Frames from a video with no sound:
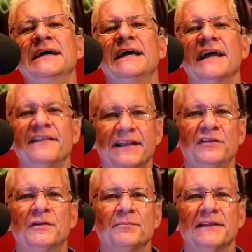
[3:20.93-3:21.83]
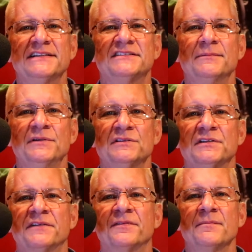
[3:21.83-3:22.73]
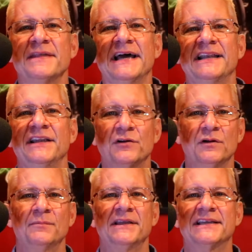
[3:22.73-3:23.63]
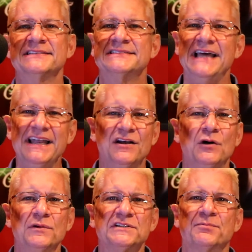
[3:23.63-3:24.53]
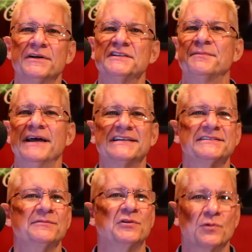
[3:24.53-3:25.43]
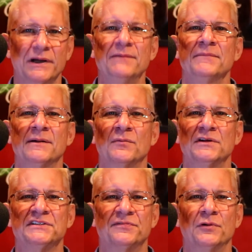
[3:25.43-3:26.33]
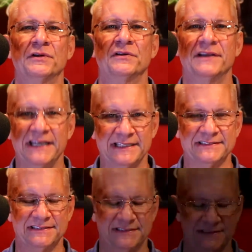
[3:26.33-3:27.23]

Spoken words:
And then you can play some music from that era because that always brings back some great memories for your guests.